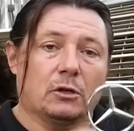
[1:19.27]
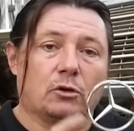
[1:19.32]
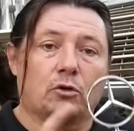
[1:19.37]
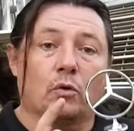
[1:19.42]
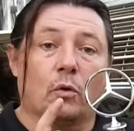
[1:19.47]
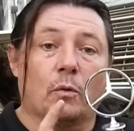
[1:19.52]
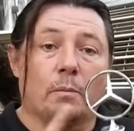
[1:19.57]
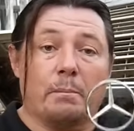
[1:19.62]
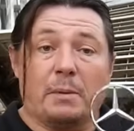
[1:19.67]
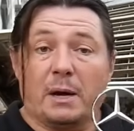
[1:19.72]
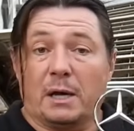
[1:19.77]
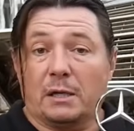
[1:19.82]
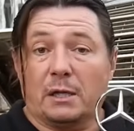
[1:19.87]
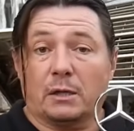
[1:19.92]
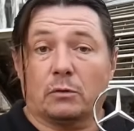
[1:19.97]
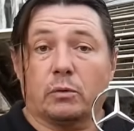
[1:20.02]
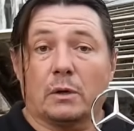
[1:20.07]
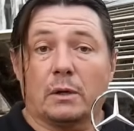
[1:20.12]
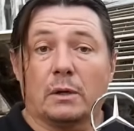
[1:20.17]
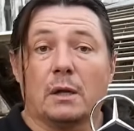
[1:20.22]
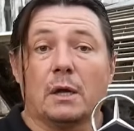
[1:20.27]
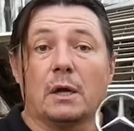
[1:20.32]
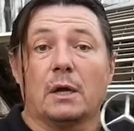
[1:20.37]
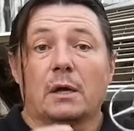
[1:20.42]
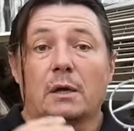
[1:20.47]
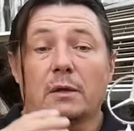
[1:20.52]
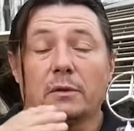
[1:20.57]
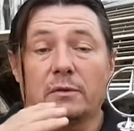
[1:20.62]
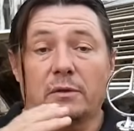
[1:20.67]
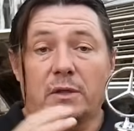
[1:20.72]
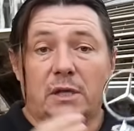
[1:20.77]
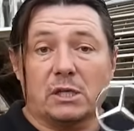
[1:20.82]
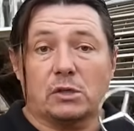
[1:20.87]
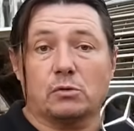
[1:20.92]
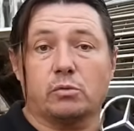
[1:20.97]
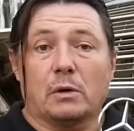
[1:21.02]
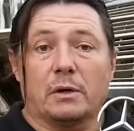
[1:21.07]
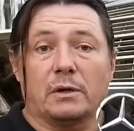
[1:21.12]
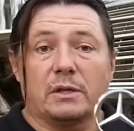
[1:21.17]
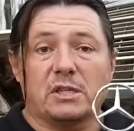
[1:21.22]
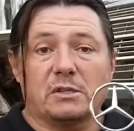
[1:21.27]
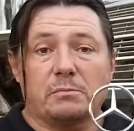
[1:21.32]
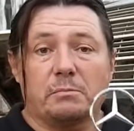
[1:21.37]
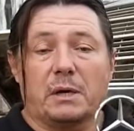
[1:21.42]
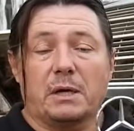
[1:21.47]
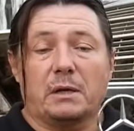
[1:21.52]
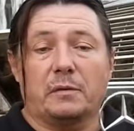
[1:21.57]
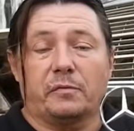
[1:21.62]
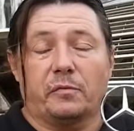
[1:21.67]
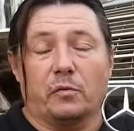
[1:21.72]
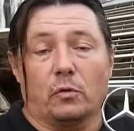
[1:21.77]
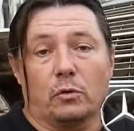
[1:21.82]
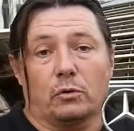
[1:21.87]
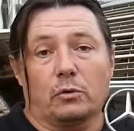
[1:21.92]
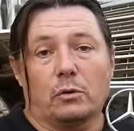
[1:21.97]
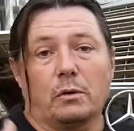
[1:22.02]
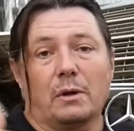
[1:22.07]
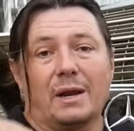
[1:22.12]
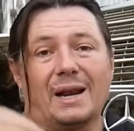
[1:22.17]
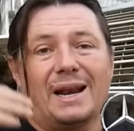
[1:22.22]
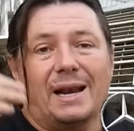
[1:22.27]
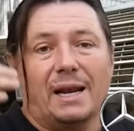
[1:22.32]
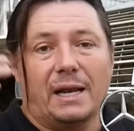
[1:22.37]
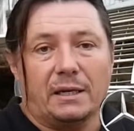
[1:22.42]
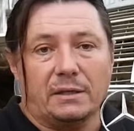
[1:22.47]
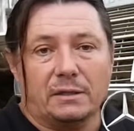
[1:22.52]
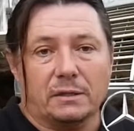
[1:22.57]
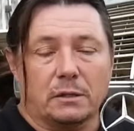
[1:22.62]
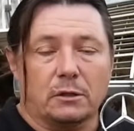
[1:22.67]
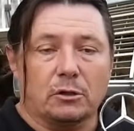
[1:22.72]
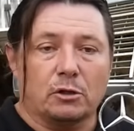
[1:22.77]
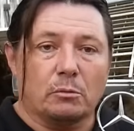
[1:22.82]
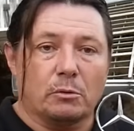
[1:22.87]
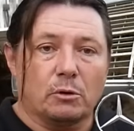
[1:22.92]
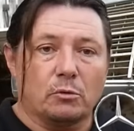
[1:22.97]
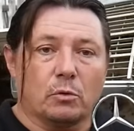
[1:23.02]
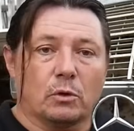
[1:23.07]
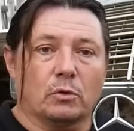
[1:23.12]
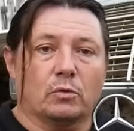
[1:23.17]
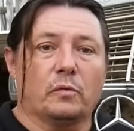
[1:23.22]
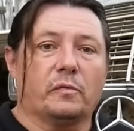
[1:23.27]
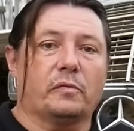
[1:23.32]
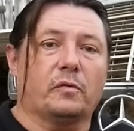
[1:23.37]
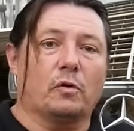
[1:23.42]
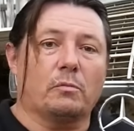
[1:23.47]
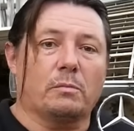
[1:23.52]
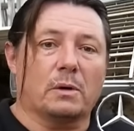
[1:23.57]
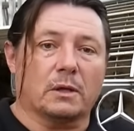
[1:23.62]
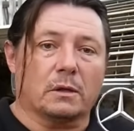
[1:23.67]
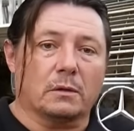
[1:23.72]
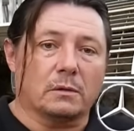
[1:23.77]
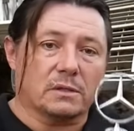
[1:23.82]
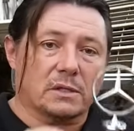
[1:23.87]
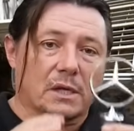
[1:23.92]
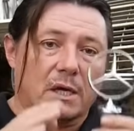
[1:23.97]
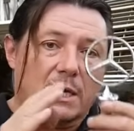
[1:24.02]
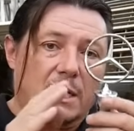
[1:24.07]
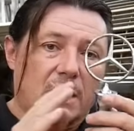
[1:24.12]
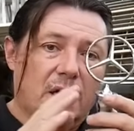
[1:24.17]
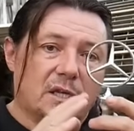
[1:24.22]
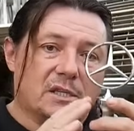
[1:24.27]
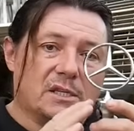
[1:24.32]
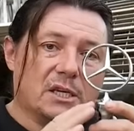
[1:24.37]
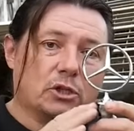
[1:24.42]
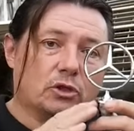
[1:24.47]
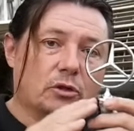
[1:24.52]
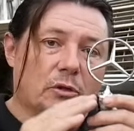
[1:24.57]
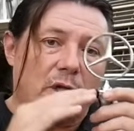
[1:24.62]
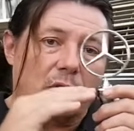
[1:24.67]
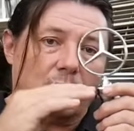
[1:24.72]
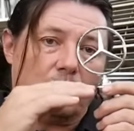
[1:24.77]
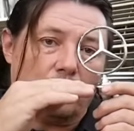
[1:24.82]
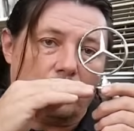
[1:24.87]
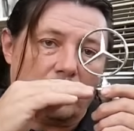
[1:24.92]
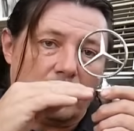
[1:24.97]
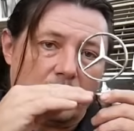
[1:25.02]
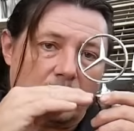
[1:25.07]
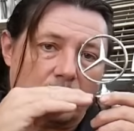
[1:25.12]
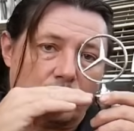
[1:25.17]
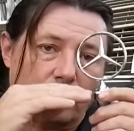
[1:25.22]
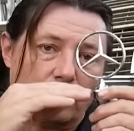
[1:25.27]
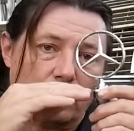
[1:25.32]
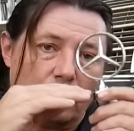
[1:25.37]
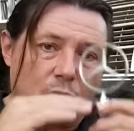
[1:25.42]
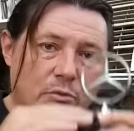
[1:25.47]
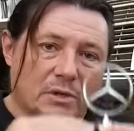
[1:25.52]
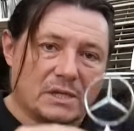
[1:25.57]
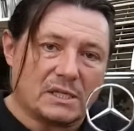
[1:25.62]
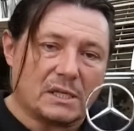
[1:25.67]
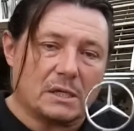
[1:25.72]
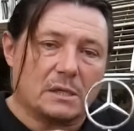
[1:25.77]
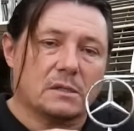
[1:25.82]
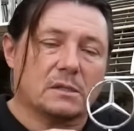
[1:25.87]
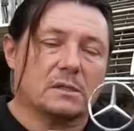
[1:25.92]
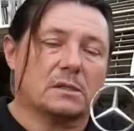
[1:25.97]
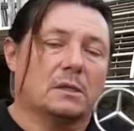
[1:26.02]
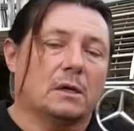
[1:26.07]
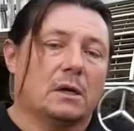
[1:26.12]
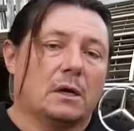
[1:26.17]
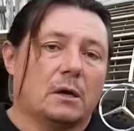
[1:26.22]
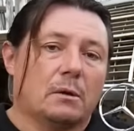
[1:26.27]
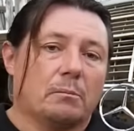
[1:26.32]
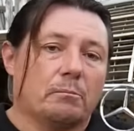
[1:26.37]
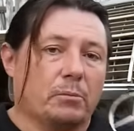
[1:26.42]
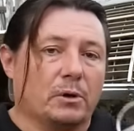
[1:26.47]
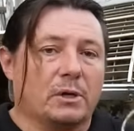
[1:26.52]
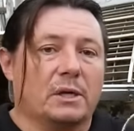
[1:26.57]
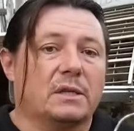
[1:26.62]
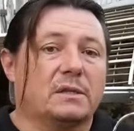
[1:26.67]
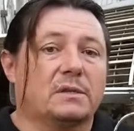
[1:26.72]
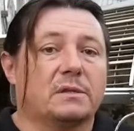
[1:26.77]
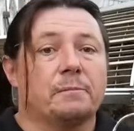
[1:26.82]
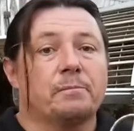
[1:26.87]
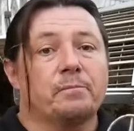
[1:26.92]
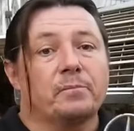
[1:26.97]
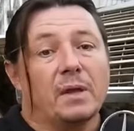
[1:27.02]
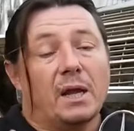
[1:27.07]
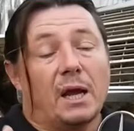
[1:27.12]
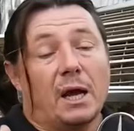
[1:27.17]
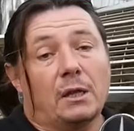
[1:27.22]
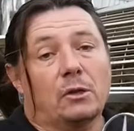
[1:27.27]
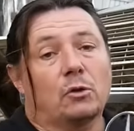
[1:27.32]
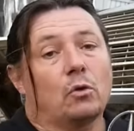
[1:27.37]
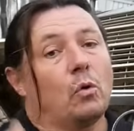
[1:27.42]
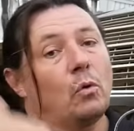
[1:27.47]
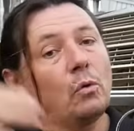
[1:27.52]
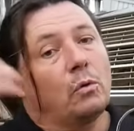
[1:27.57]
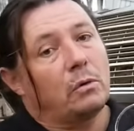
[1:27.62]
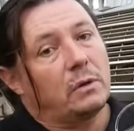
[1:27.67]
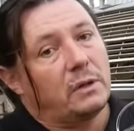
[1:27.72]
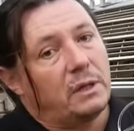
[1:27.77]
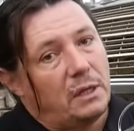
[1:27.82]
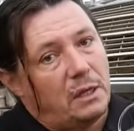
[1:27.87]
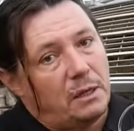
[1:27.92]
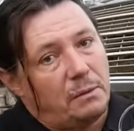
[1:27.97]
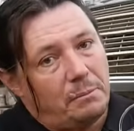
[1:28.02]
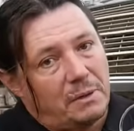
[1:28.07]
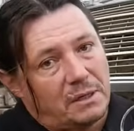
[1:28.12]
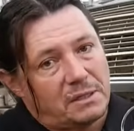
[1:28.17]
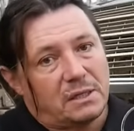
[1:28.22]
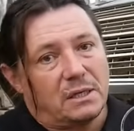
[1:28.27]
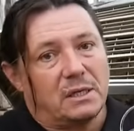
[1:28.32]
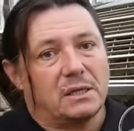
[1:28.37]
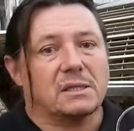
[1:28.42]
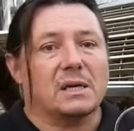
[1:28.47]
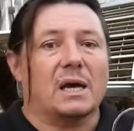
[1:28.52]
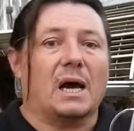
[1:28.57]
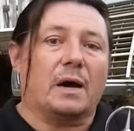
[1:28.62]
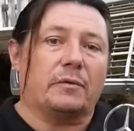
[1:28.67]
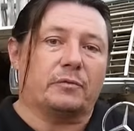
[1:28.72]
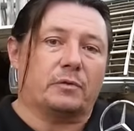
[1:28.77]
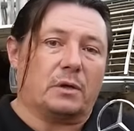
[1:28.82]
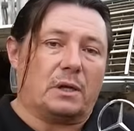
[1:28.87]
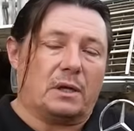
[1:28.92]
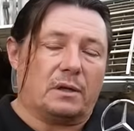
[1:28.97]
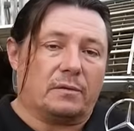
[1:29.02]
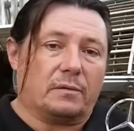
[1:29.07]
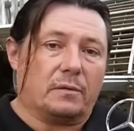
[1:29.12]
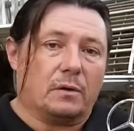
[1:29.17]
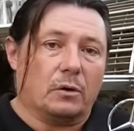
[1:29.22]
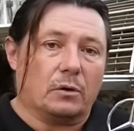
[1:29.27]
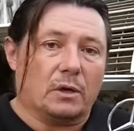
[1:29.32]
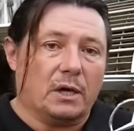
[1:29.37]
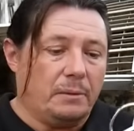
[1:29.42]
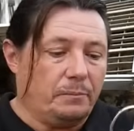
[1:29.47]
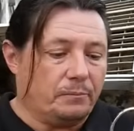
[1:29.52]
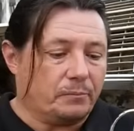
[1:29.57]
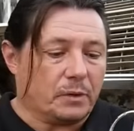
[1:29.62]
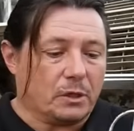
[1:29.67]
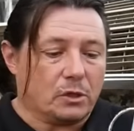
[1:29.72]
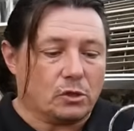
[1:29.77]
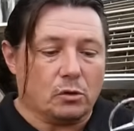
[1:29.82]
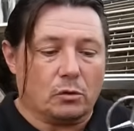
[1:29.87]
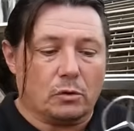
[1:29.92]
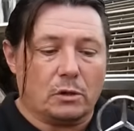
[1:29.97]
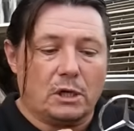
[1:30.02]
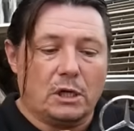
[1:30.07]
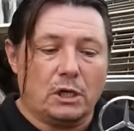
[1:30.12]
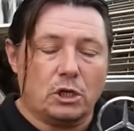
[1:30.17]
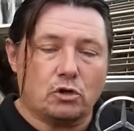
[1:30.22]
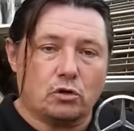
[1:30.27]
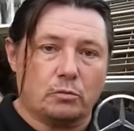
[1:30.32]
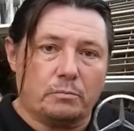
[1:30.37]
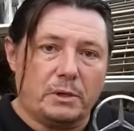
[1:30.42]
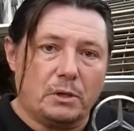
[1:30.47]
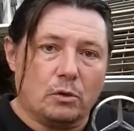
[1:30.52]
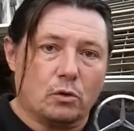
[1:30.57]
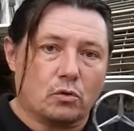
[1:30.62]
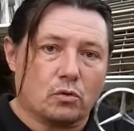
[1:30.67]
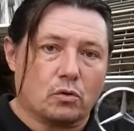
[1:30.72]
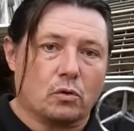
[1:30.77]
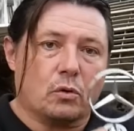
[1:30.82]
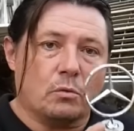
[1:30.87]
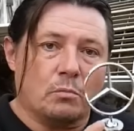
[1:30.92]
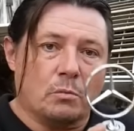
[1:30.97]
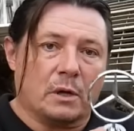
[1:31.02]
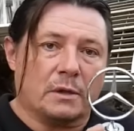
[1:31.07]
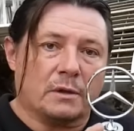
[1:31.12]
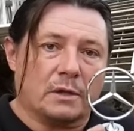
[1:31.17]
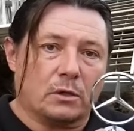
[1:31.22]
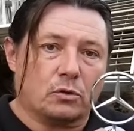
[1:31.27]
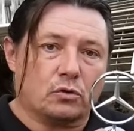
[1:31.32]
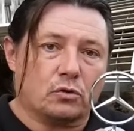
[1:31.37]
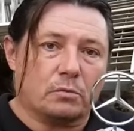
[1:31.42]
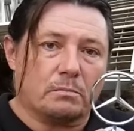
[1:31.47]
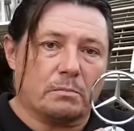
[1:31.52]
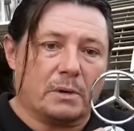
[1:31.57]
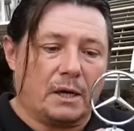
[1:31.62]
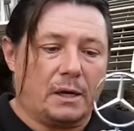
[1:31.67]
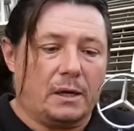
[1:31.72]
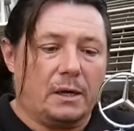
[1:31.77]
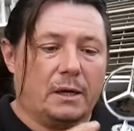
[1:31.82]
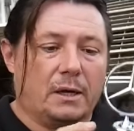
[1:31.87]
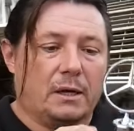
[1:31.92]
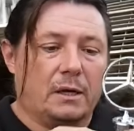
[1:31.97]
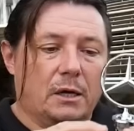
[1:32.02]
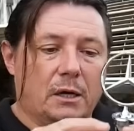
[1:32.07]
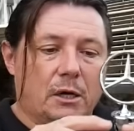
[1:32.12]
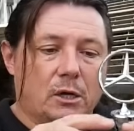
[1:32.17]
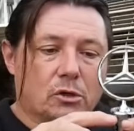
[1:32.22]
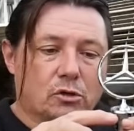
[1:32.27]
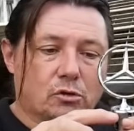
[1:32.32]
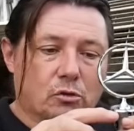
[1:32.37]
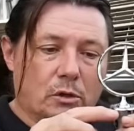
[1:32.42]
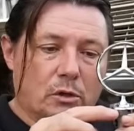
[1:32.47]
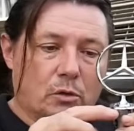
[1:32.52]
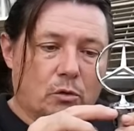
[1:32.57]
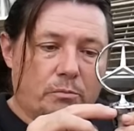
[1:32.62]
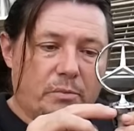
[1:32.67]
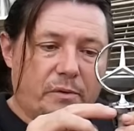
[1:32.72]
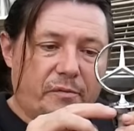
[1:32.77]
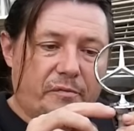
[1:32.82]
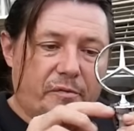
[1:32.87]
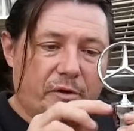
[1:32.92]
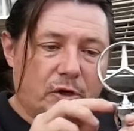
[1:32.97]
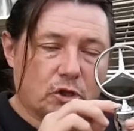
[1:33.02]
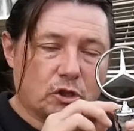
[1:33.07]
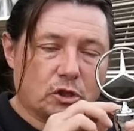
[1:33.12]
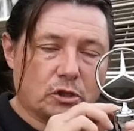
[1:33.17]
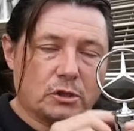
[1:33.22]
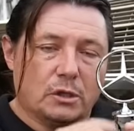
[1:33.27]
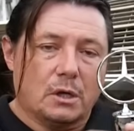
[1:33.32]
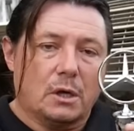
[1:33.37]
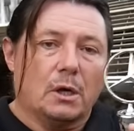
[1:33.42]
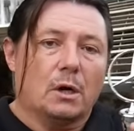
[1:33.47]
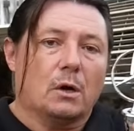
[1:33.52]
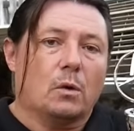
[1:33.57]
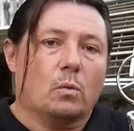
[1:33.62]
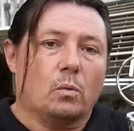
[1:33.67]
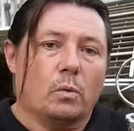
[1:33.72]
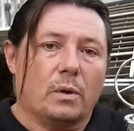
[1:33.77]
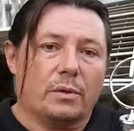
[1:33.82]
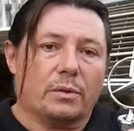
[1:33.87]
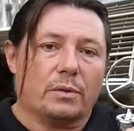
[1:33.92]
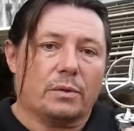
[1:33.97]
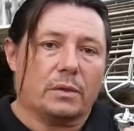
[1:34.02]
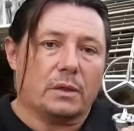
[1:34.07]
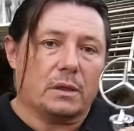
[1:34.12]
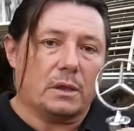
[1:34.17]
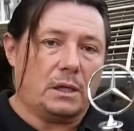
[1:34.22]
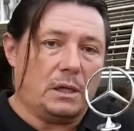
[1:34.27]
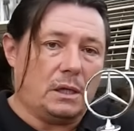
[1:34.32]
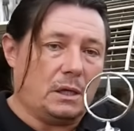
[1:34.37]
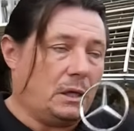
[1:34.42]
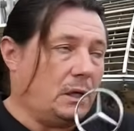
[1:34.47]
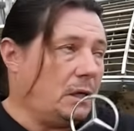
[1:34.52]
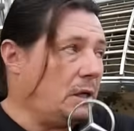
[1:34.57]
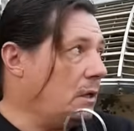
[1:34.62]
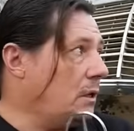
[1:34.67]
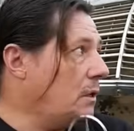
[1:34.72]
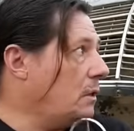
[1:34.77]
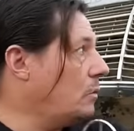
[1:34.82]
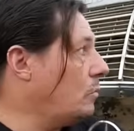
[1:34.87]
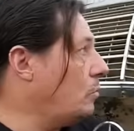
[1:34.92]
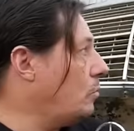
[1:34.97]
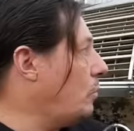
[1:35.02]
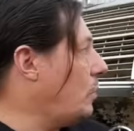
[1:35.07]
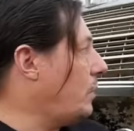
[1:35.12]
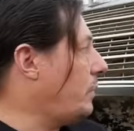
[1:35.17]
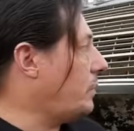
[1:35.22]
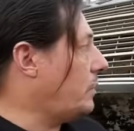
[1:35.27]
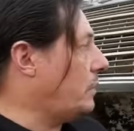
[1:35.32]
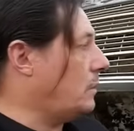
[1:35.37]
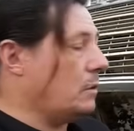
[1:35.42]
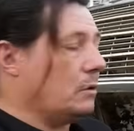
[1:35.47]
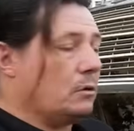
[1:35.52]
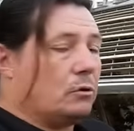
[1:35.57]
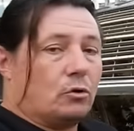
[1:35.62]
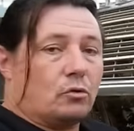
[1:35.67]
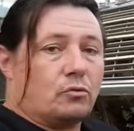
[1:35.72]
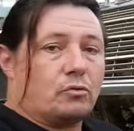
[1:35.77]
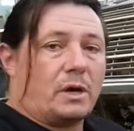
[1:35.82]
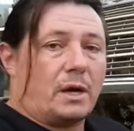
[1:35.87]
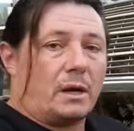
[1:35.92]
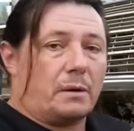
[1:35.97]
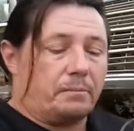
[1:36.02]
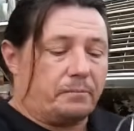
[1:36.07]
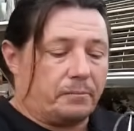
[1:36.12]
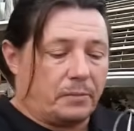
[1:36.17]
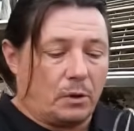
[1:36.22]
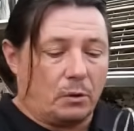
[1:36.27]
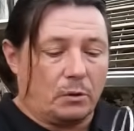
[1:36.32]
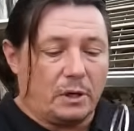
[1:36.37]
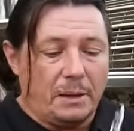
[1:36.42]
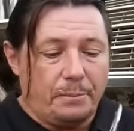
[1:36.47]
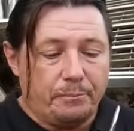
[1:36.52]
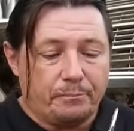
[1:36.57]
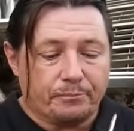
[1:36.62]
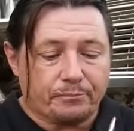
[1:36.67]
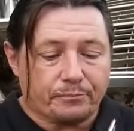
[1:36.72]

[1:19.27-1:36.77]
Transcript: Don't buy that one. This one is made for the later W124 models. It's actually going into a recessed bonnet and all the Mercedes after that. Okay, so it should be the chrome one that you should buy. So it could be flushed with the grille. Okay,